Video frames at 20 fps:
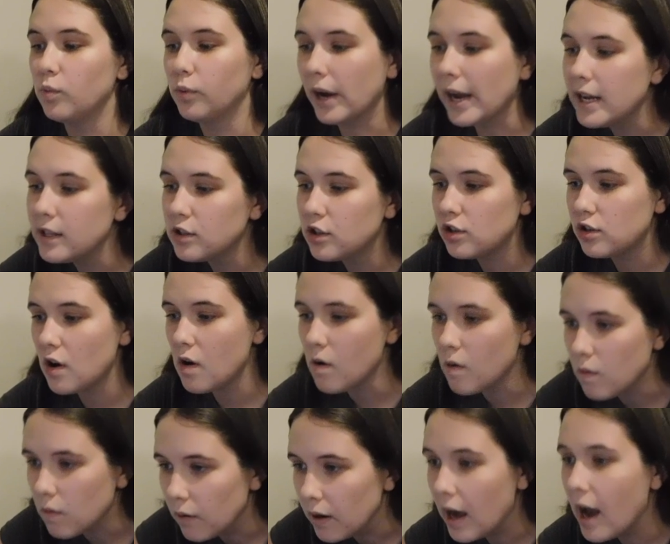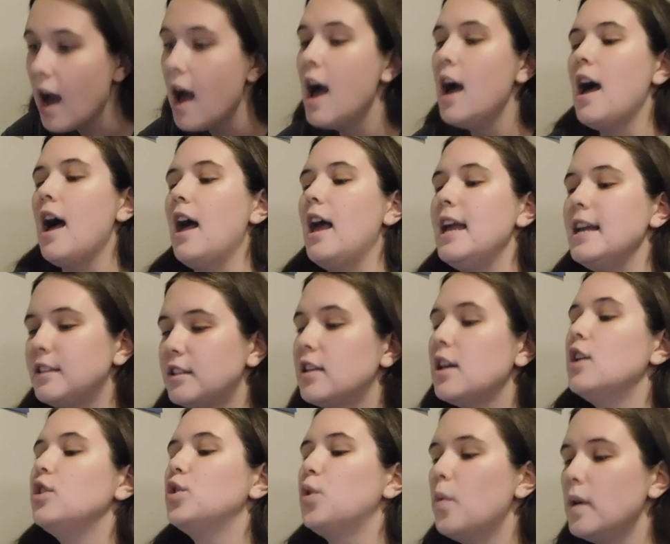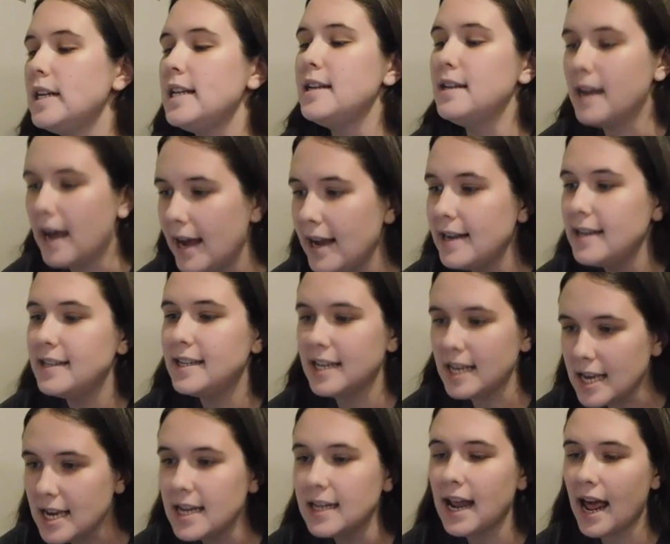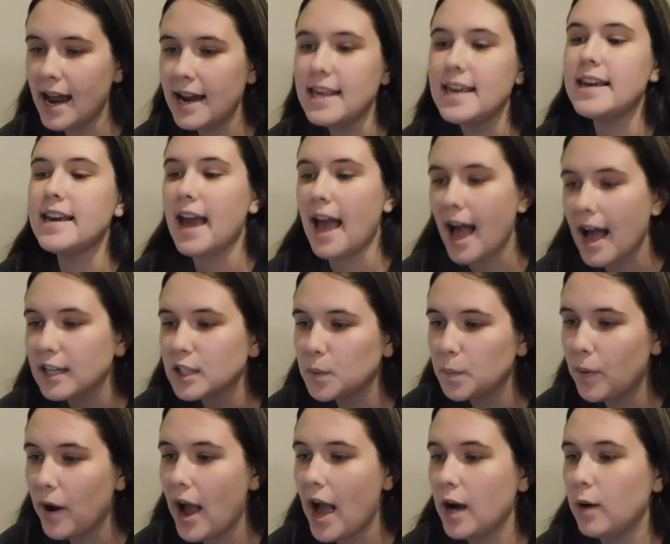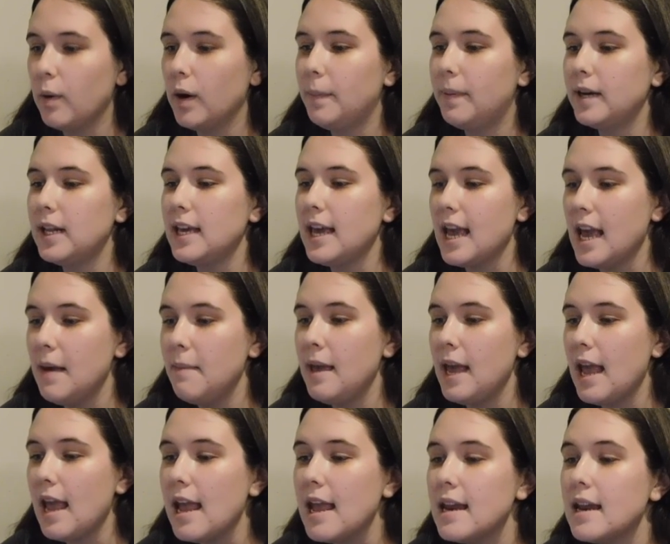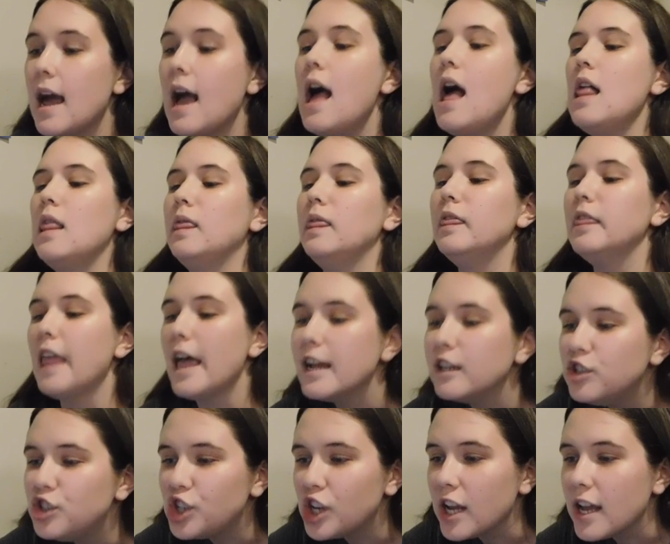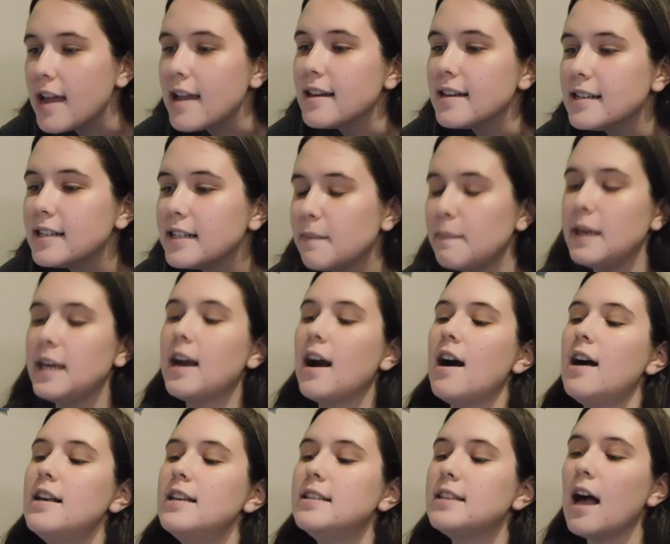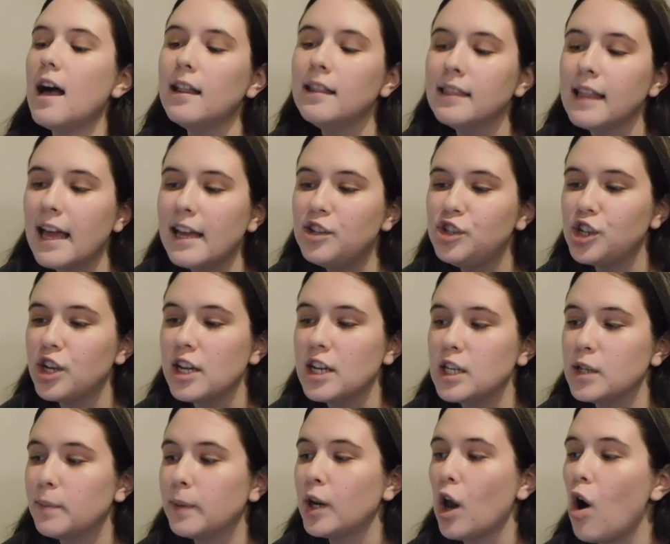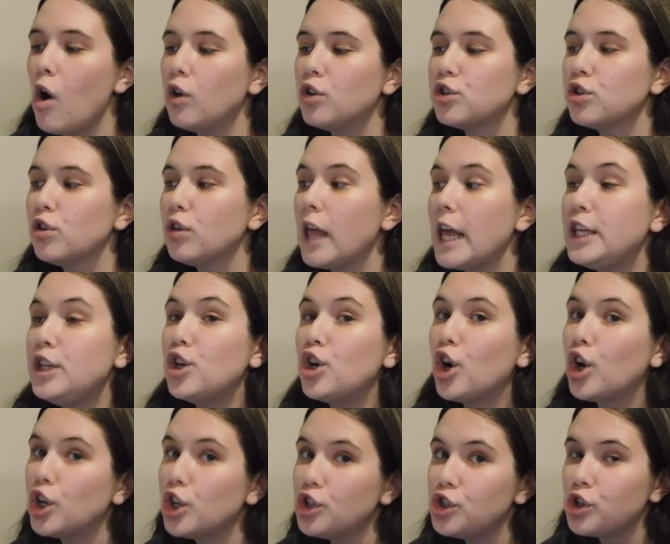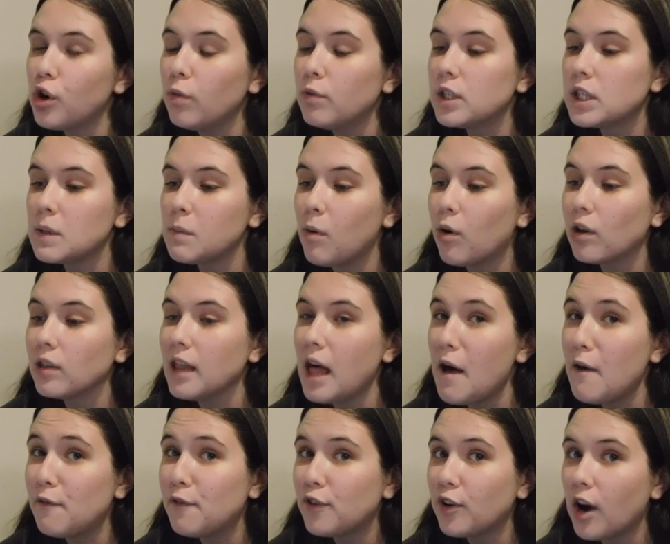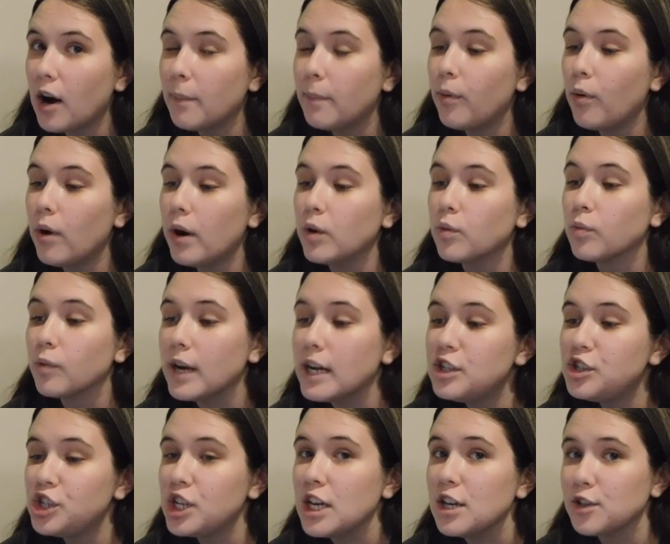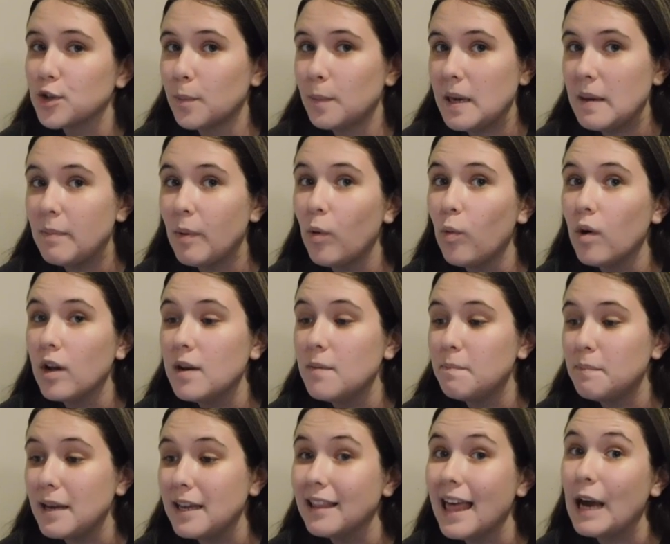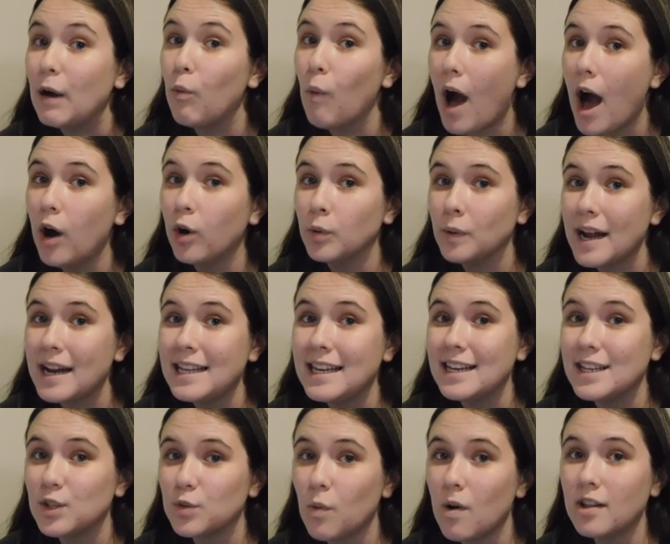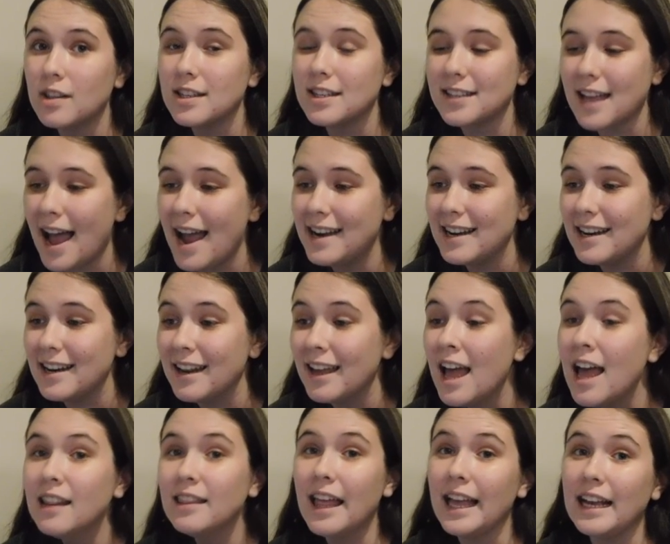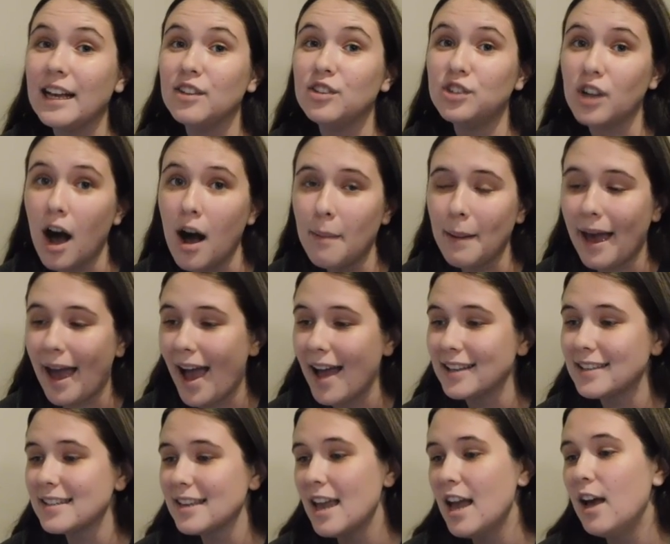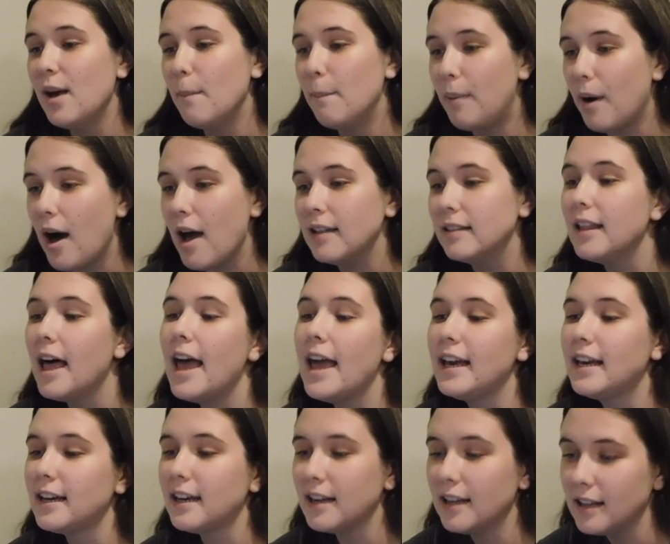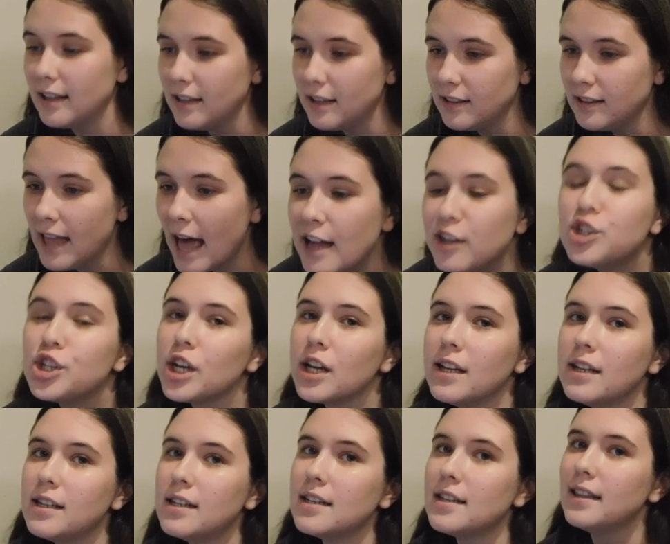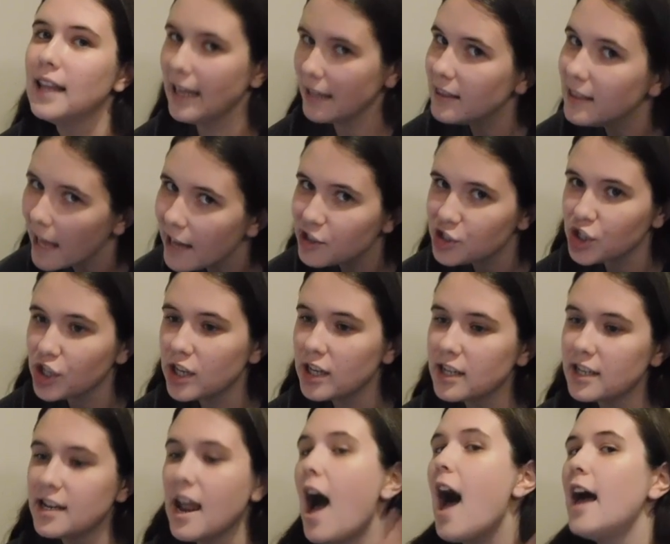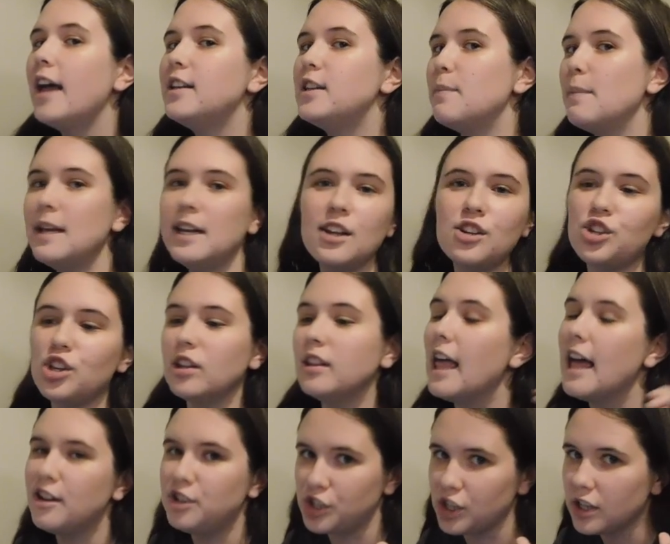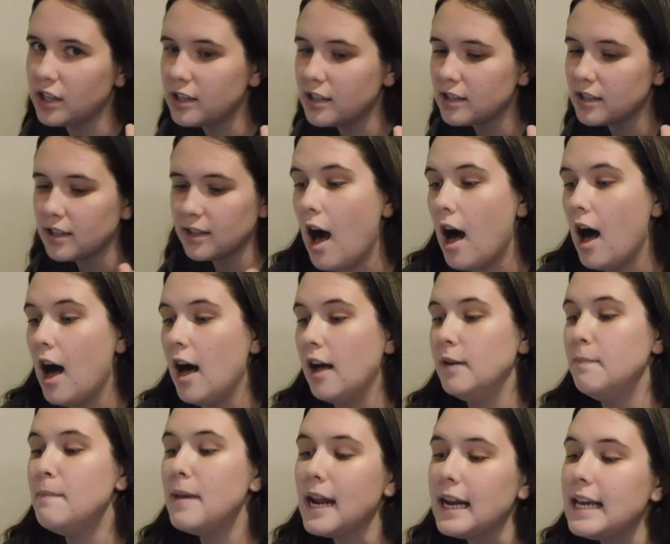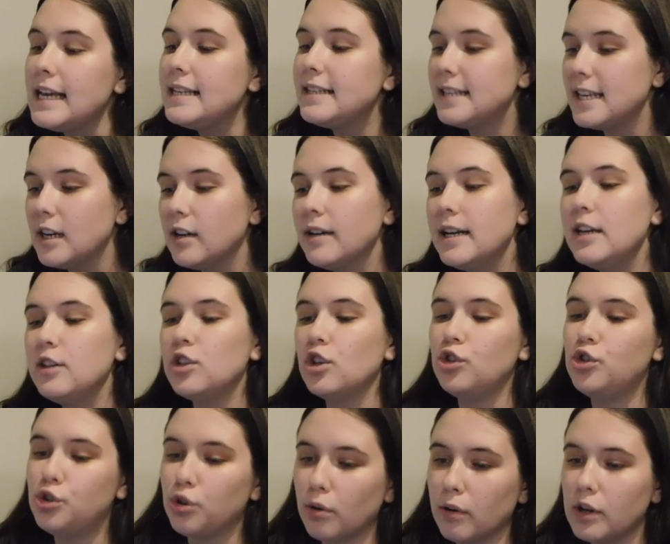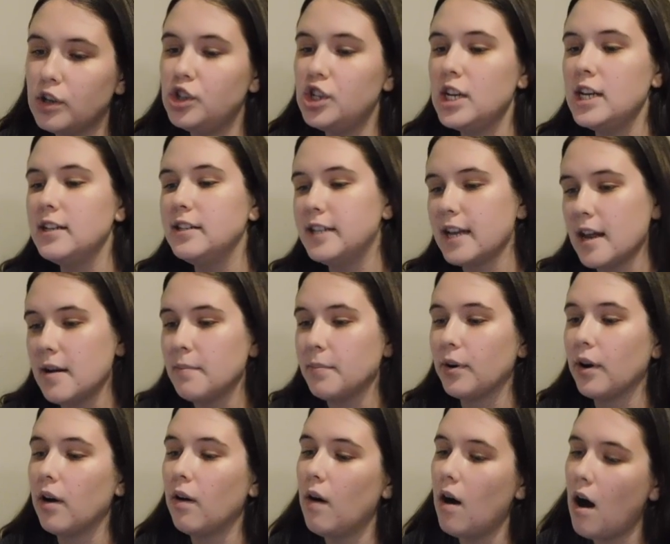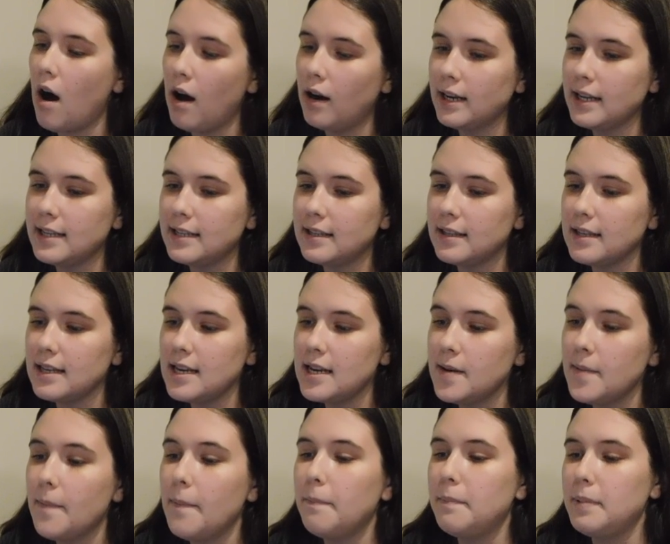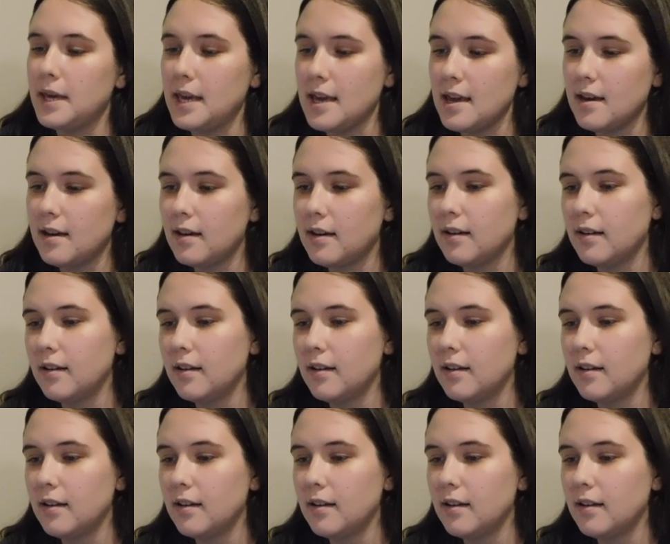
Ransone. It's 2019 Eddie Kaspbrak. We're putting him in legend because a legend, but also like you could have shown some more love for our boy Richie so people wouldn't be like, wow, Reddy is one-sided like a dumbass. But like legend, not diminished legend. Mini-series Georgie Denbrough. Honestly, peak.